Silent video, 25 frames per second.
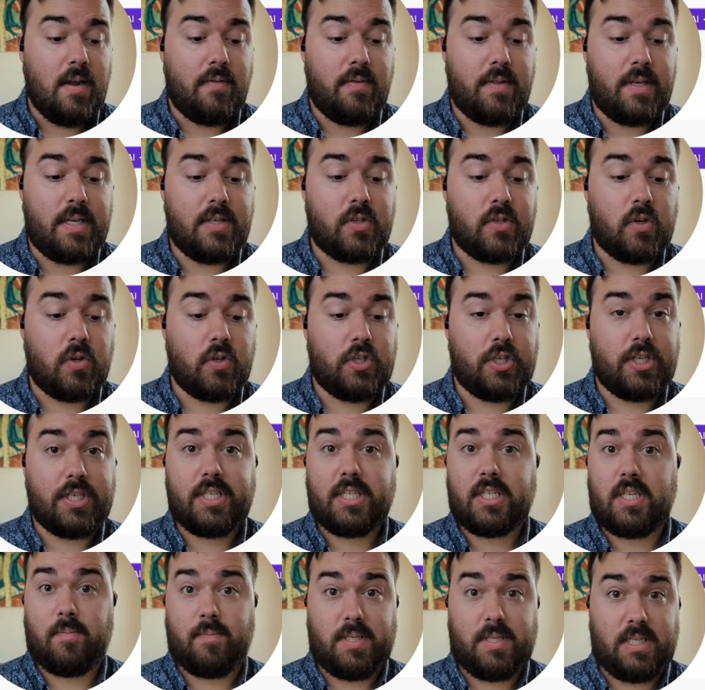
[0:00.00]
These are
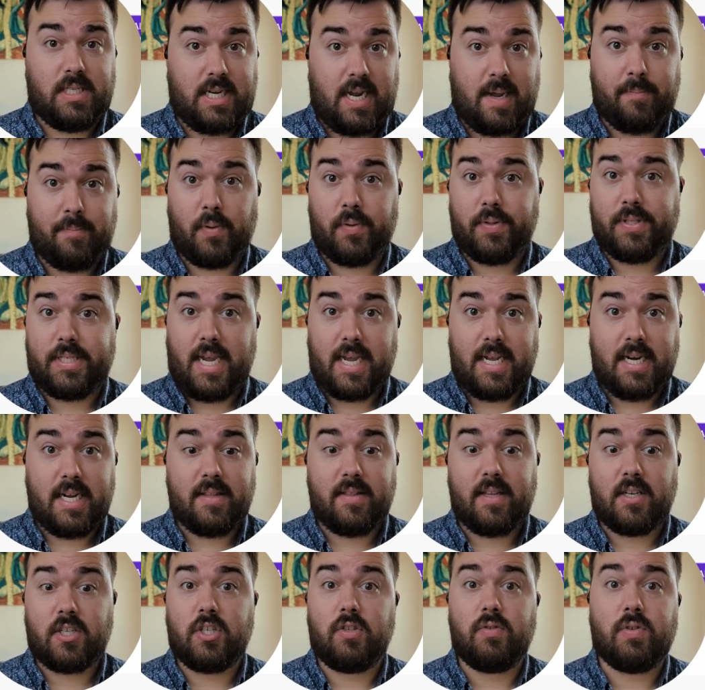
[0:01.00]
just some sample data
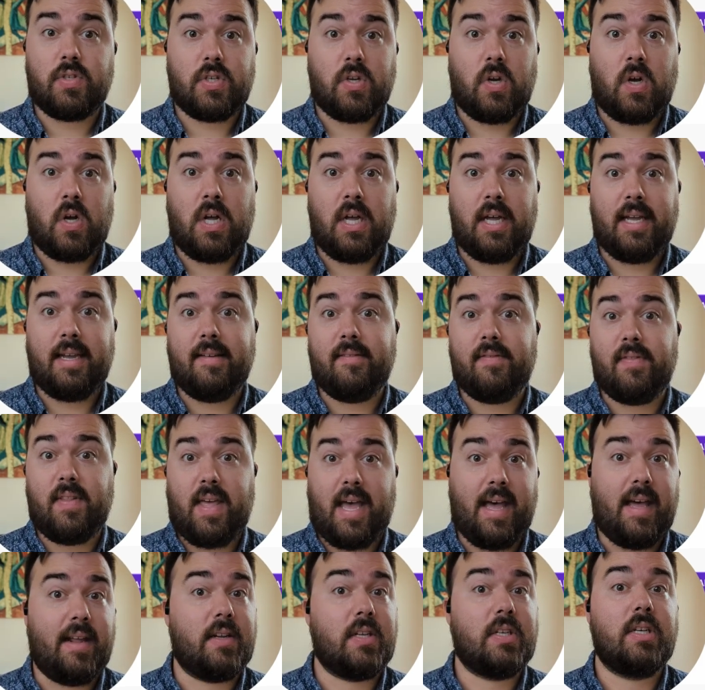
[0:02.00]
that you saw in
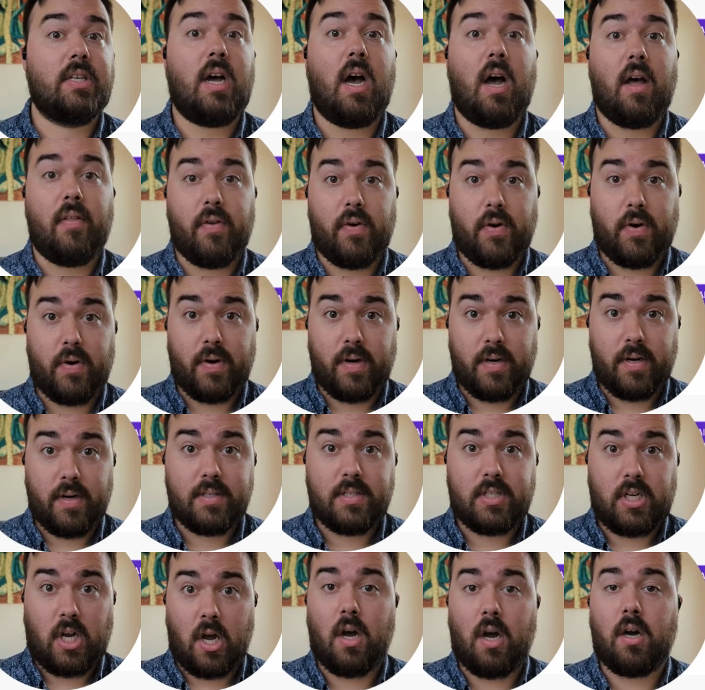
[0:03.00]
that other
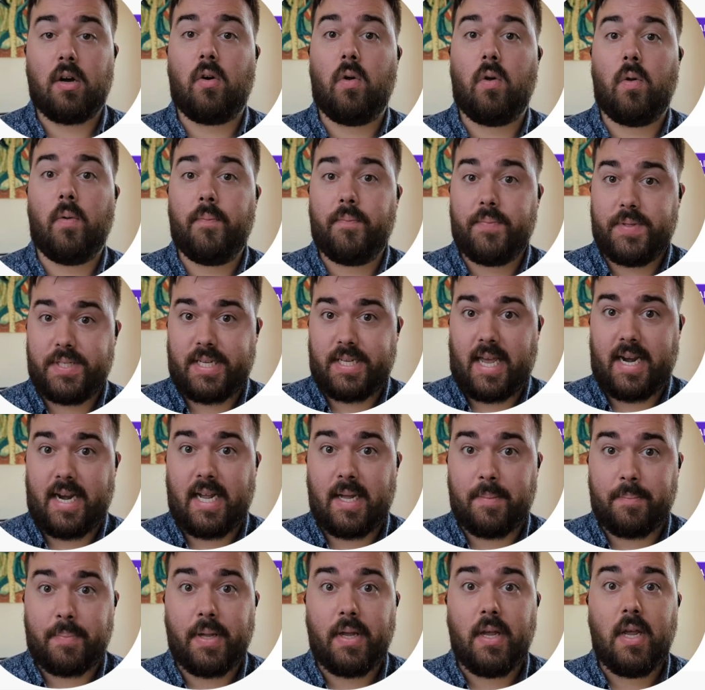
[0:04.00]
Toggl
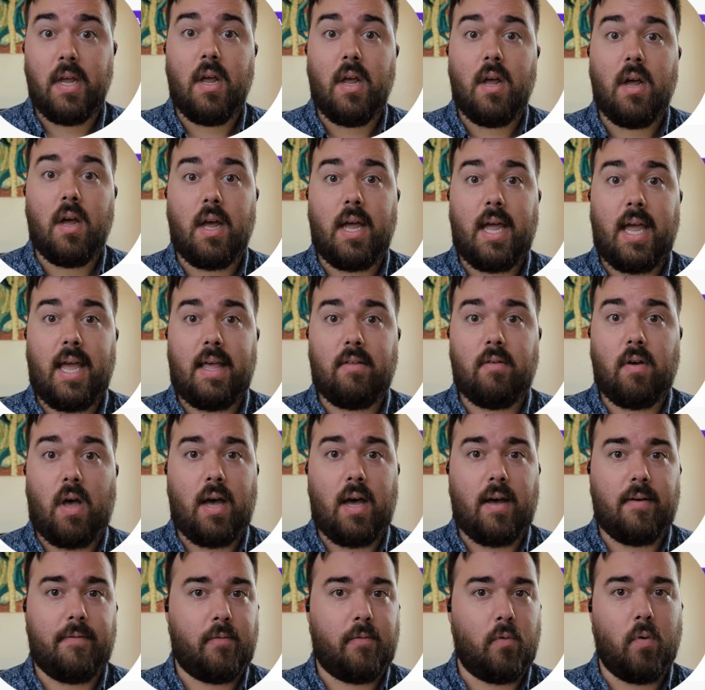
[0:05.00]
setup
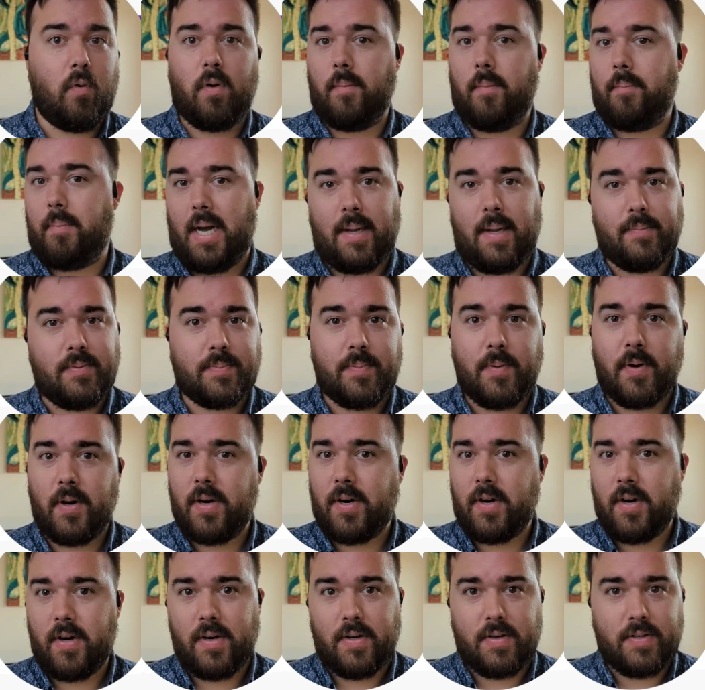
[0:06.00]
for Bob's
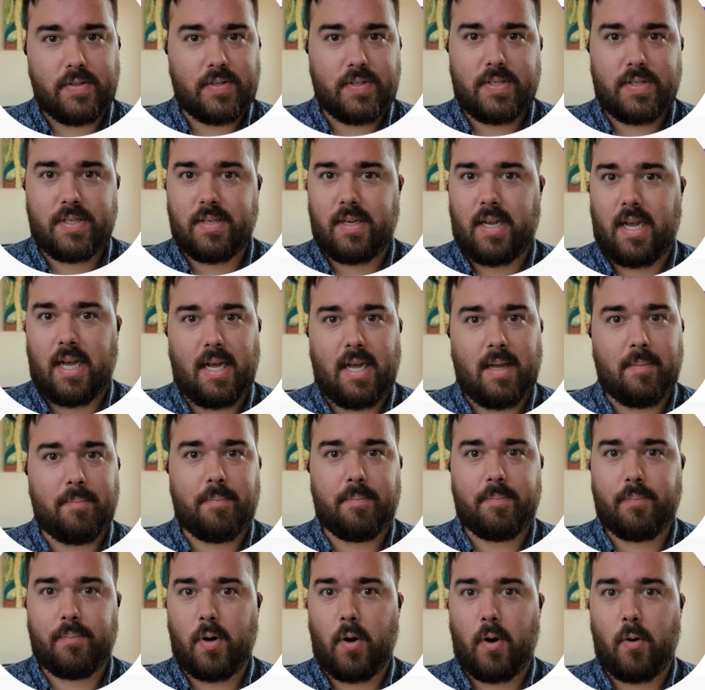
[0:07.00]
Burgers,
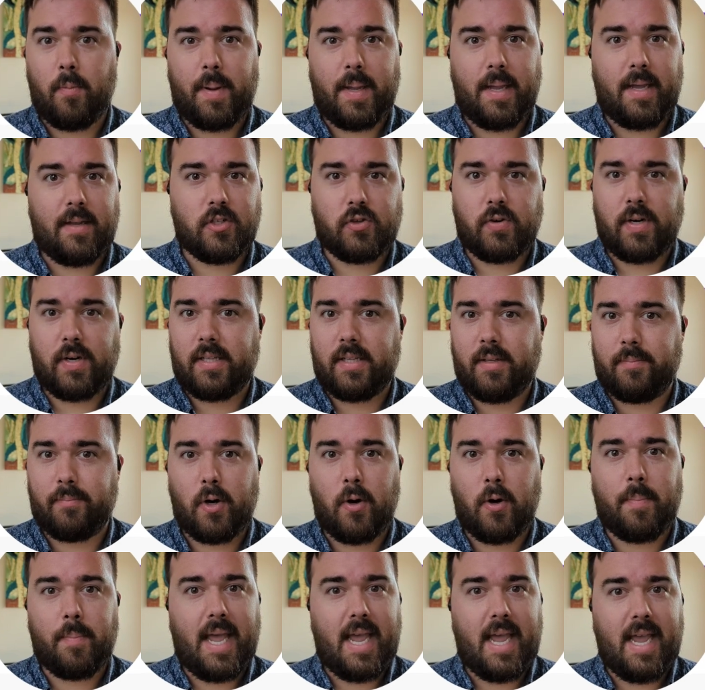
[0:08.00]
Strickland
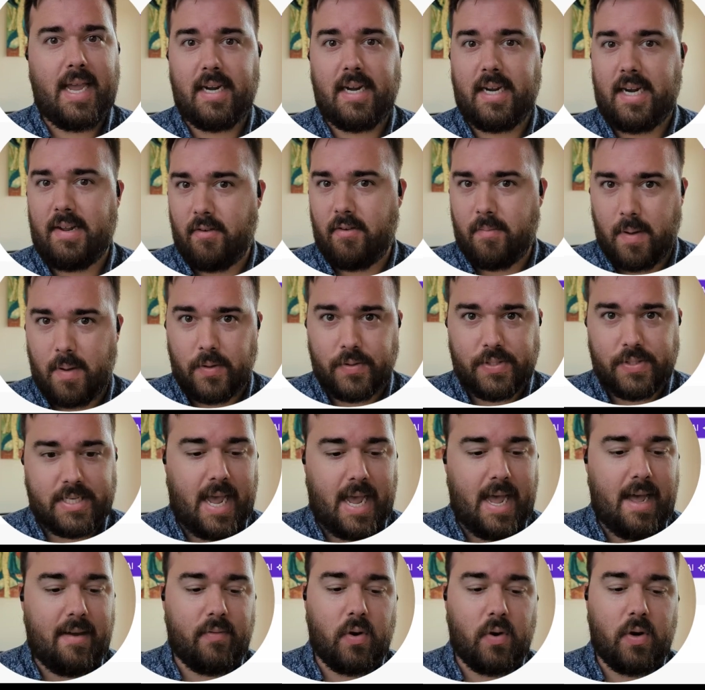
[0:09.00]
Propane, and even Moe's
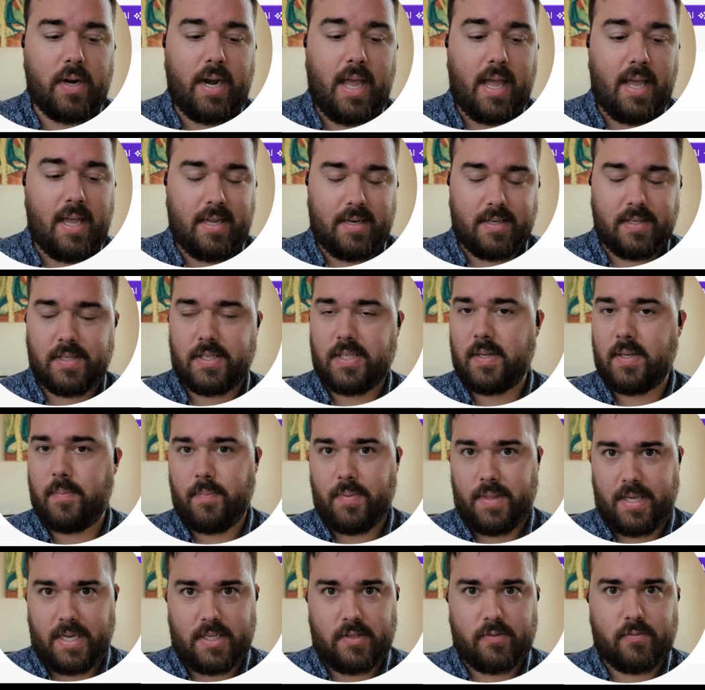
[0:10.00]
Tavern, and
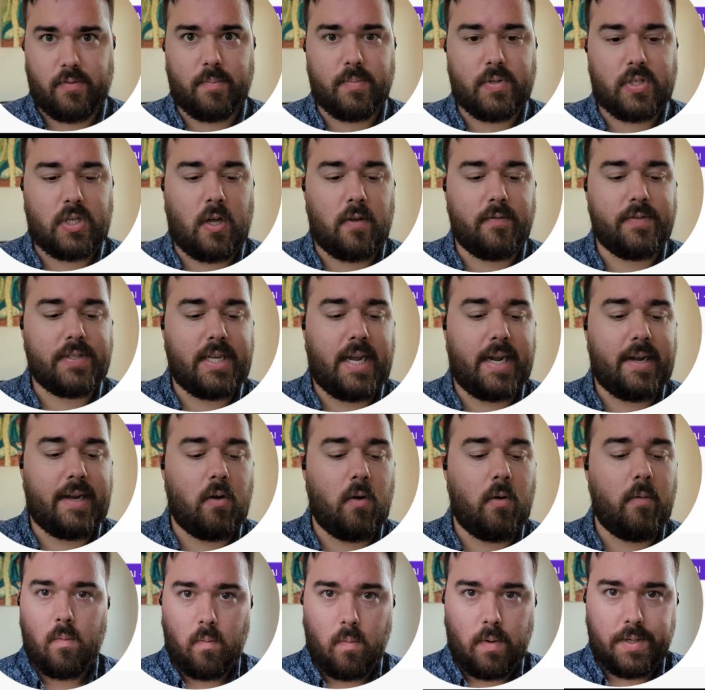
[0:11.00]
some things from
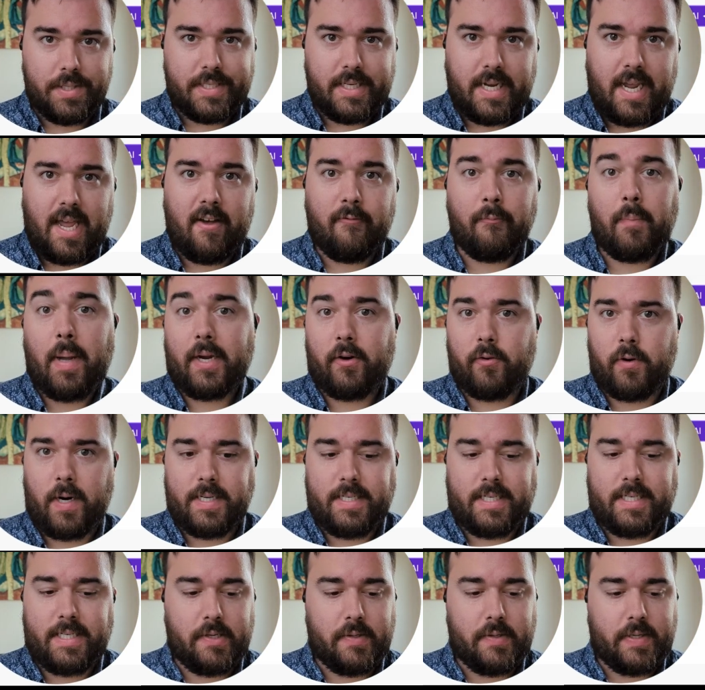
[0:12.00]
SolveCycle. Once I have my
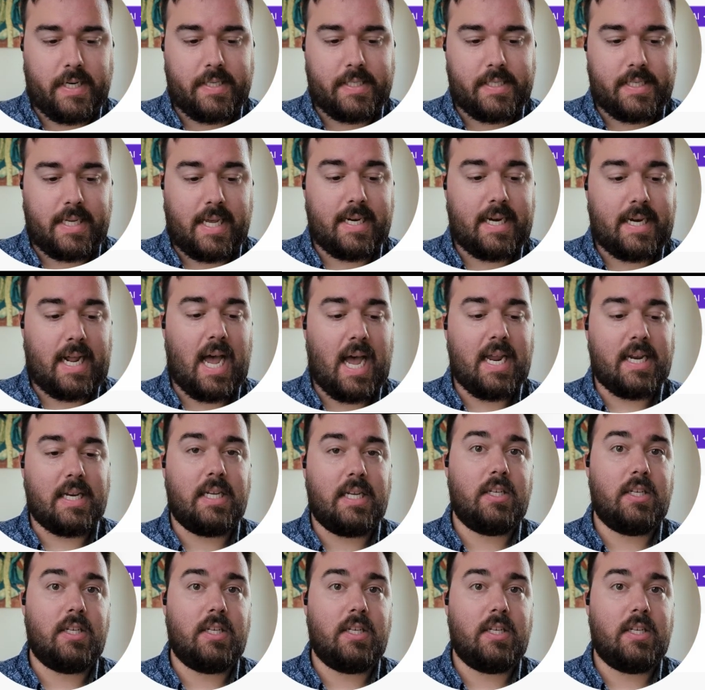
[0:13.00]
criteria set, I